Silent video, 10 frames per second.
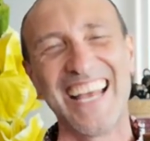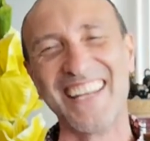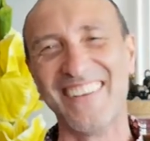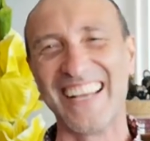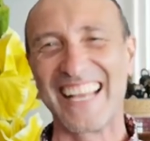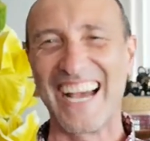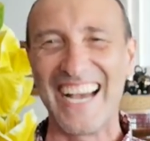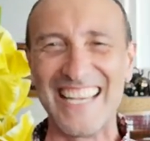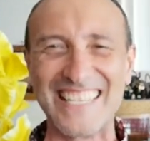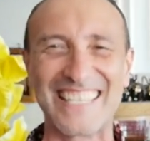Anyway,
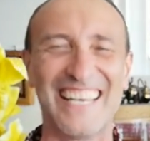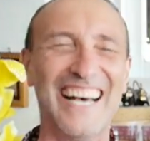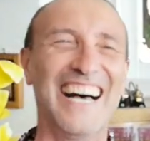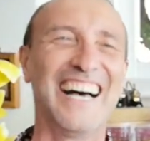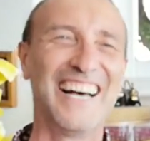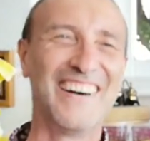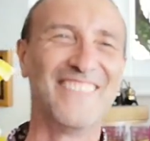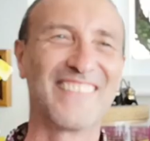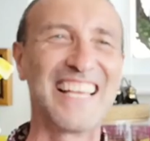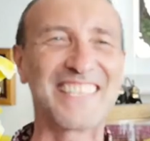guys,
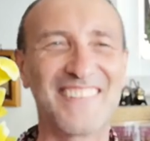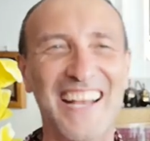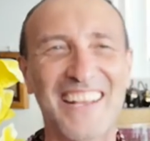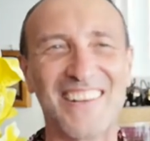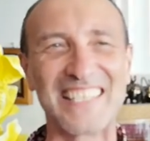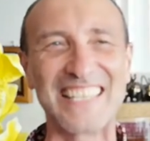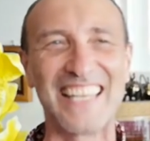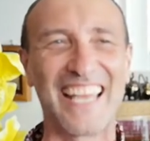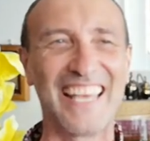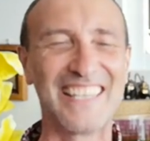um, let's crack on today.